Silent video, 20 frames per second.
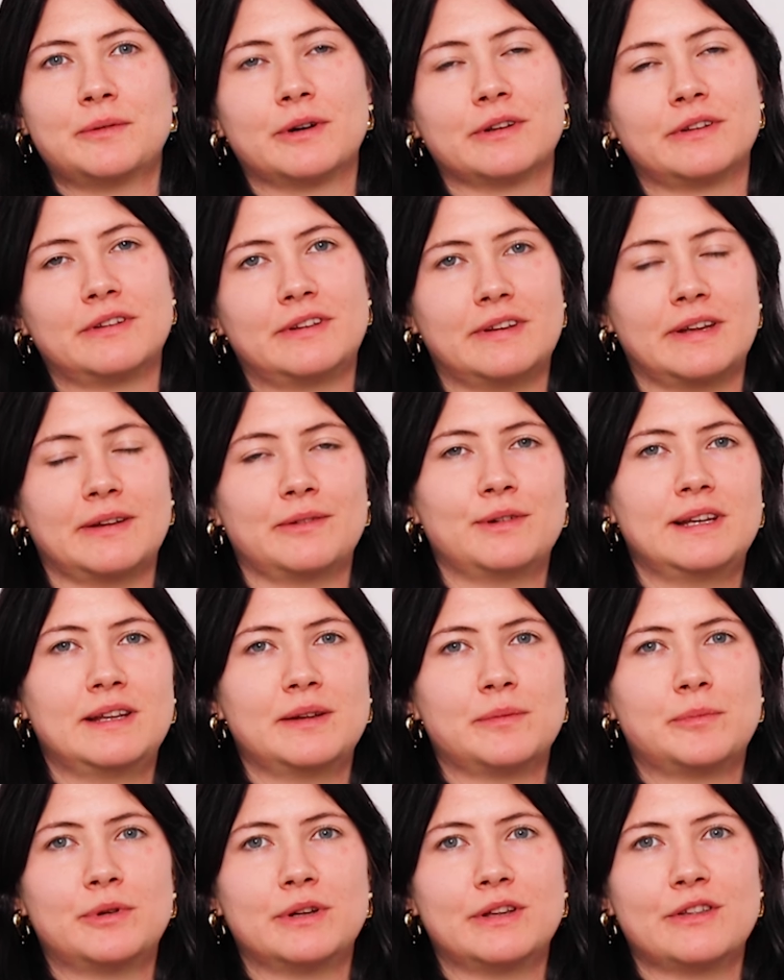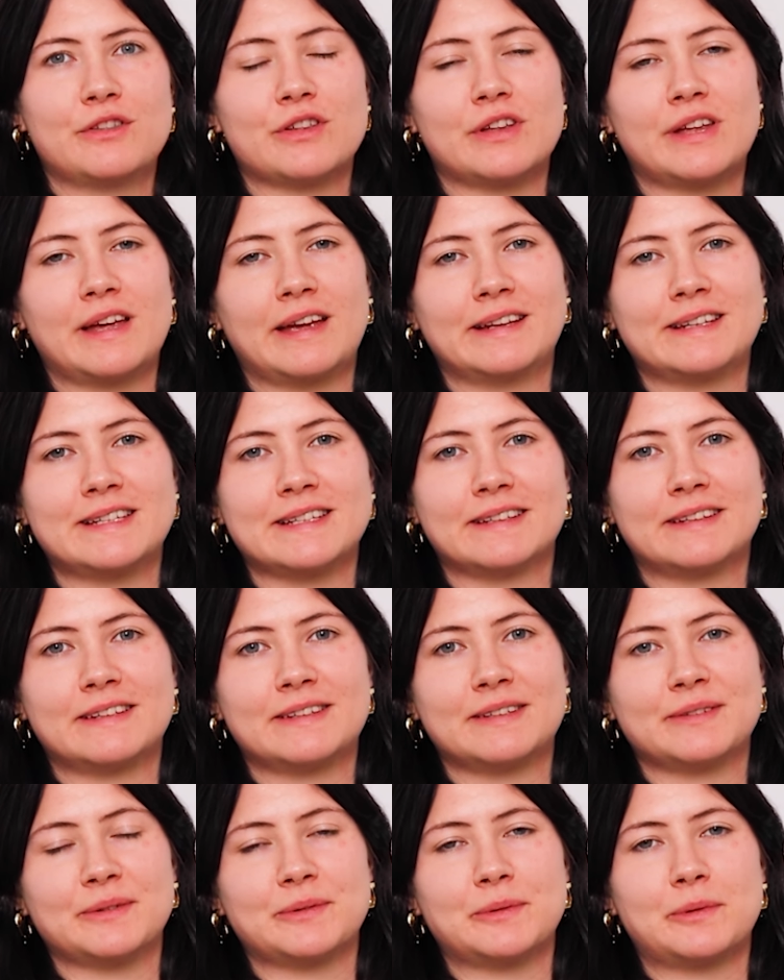what I really appreciated
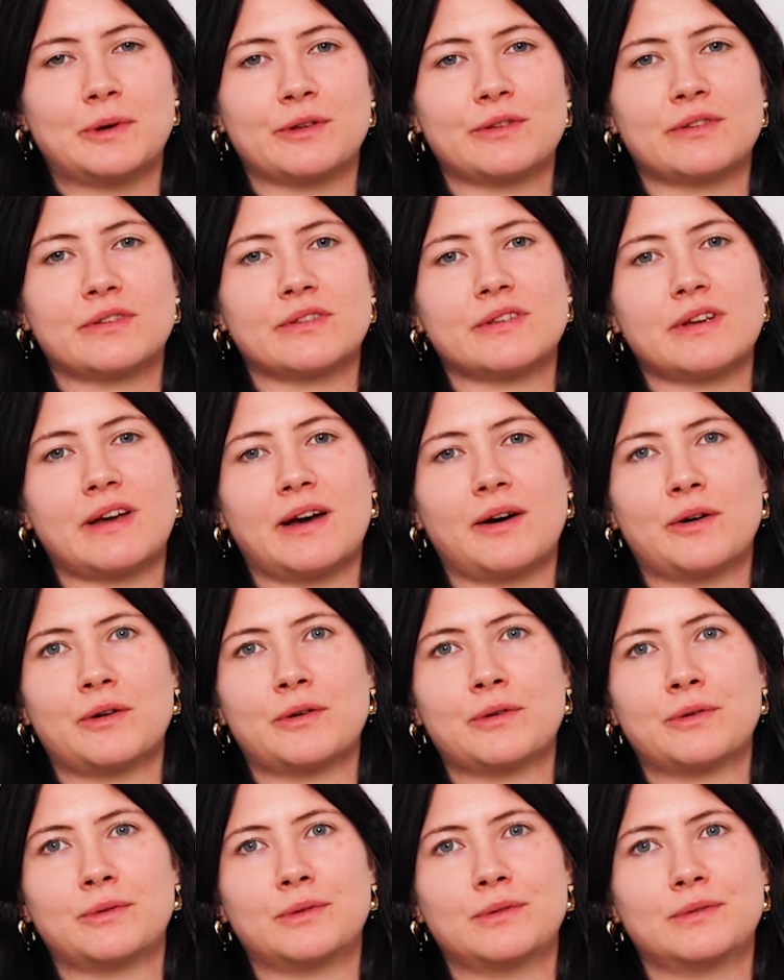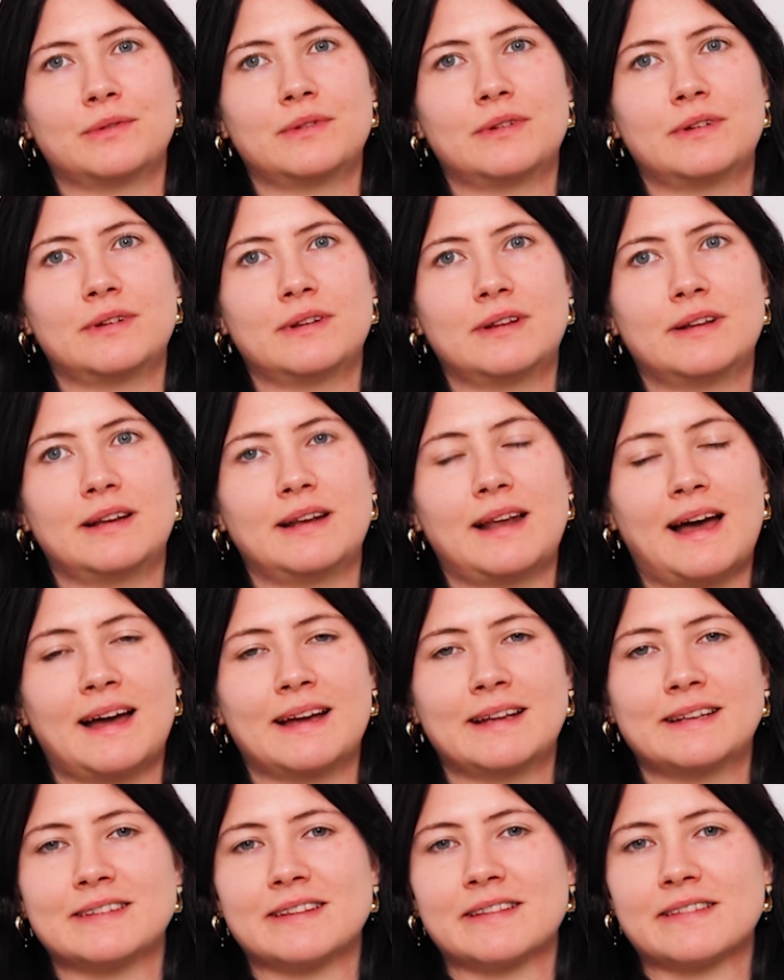was how
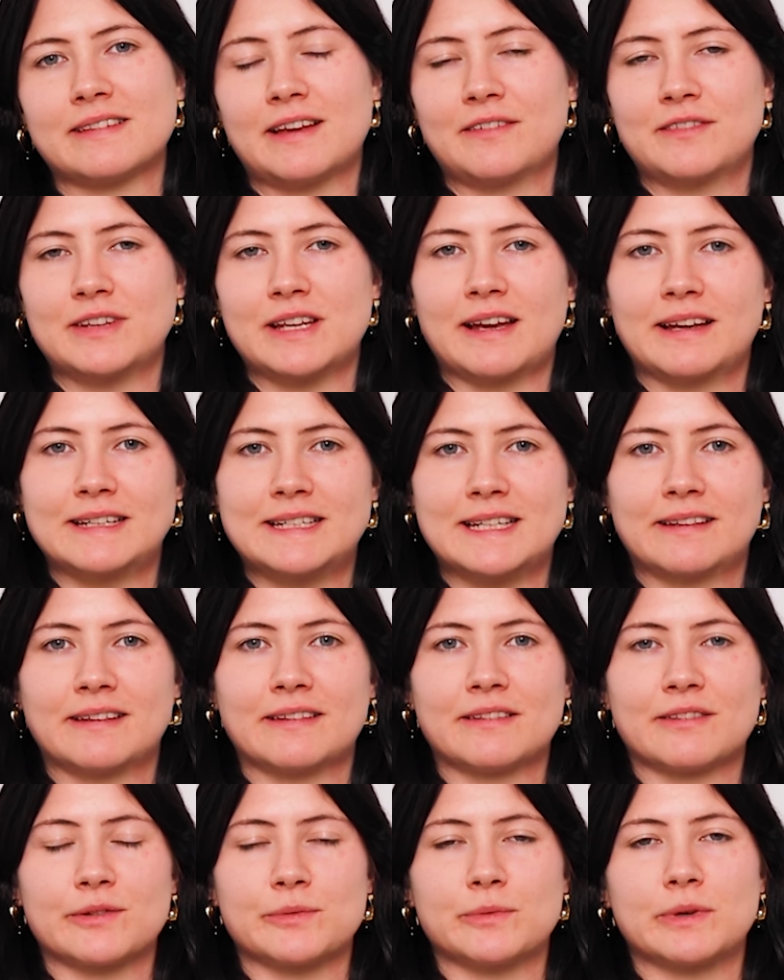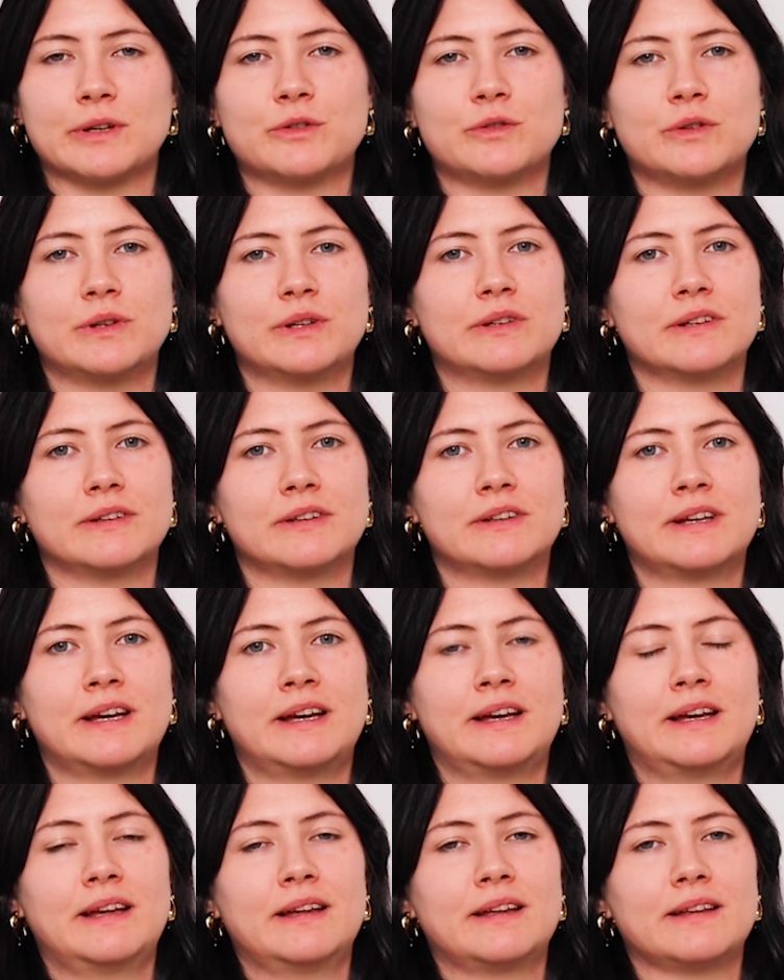light these heavy ideas were treated
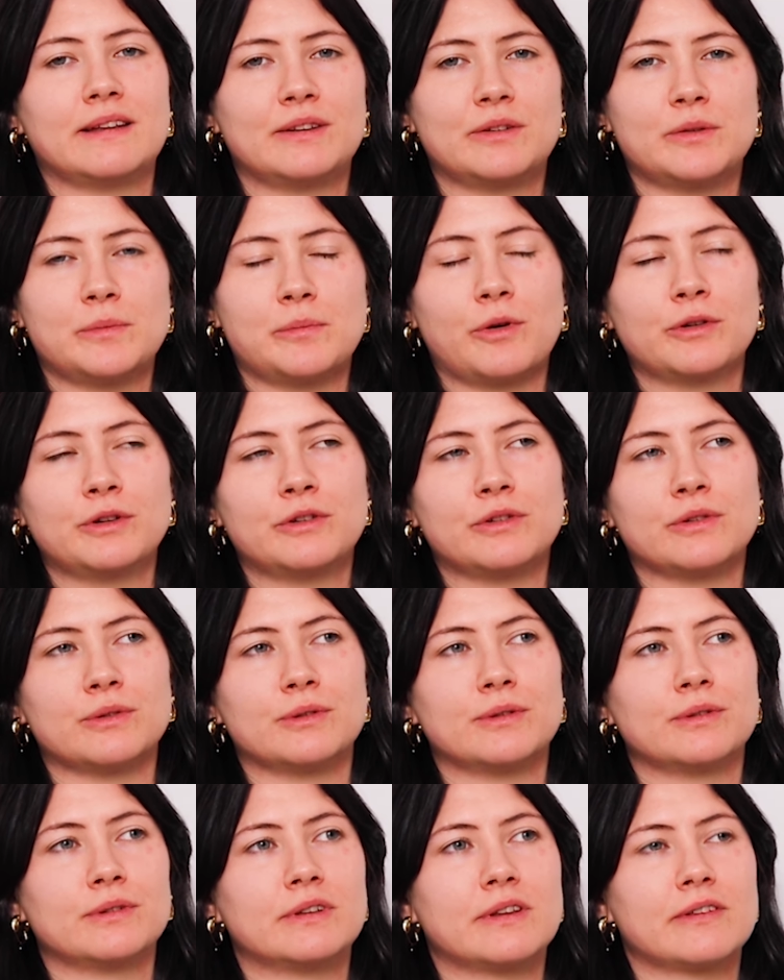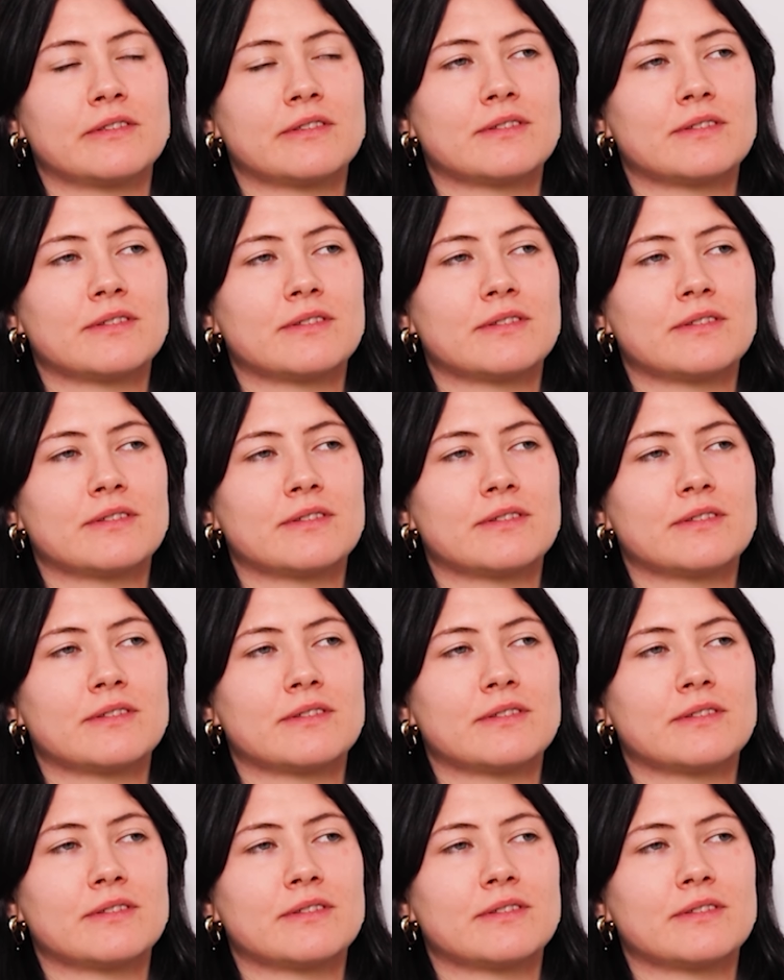in the module,